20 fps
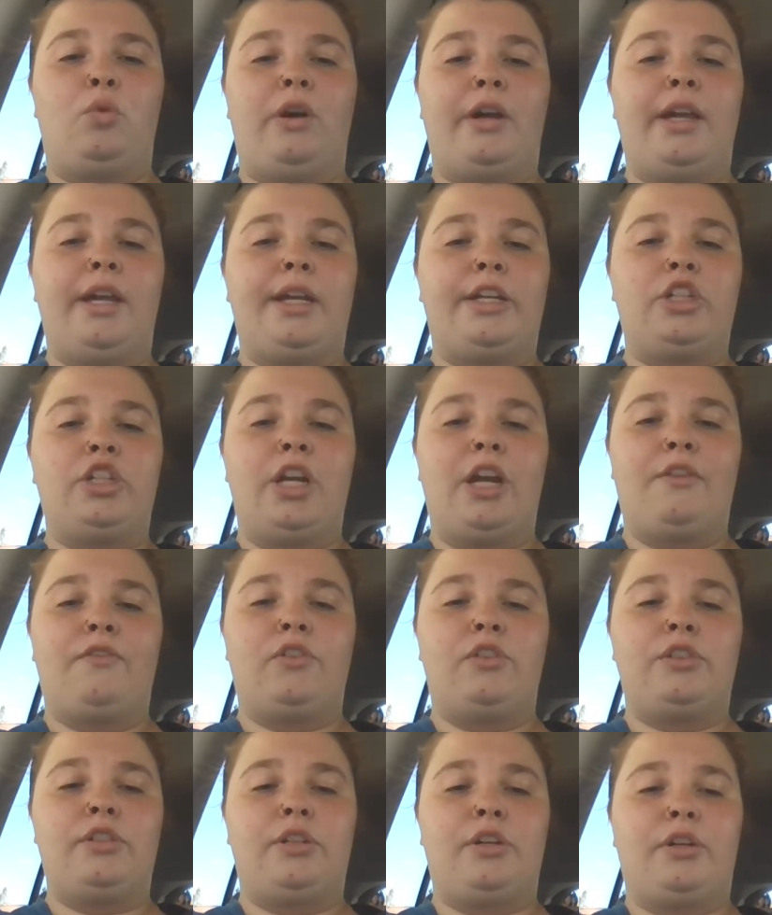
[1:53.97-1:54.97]
What age have
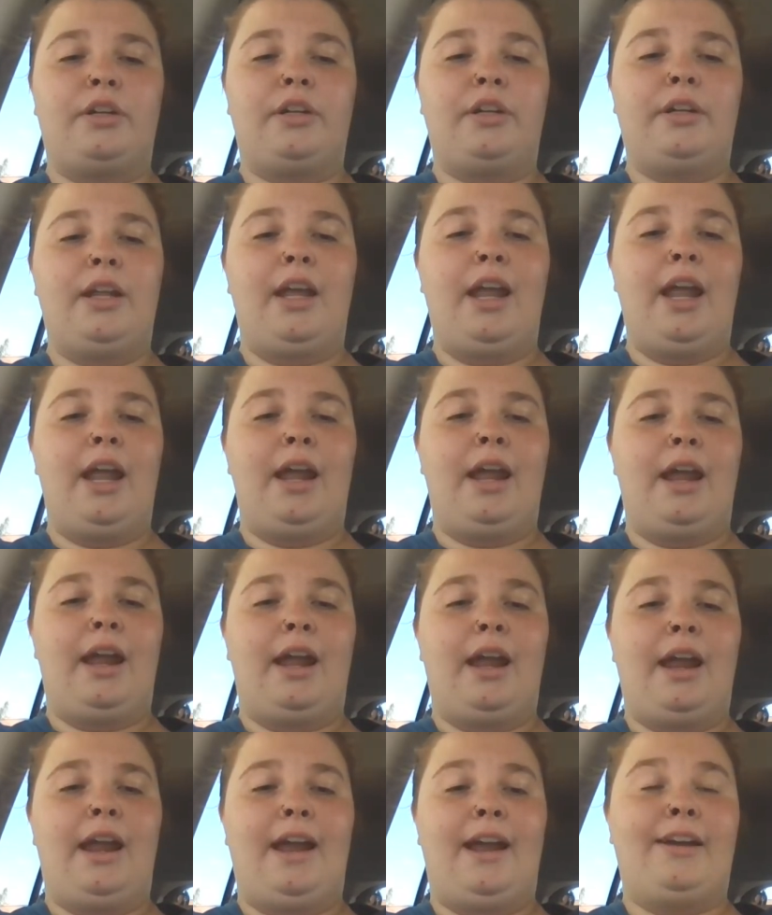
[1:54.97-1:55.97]
you started
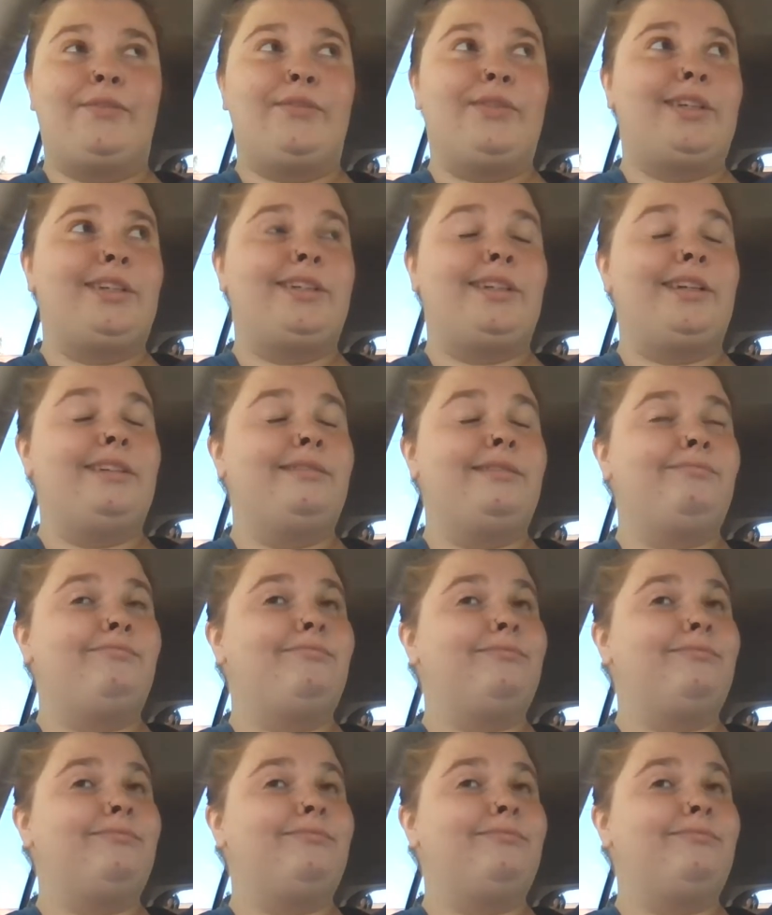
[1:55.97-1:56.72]
having?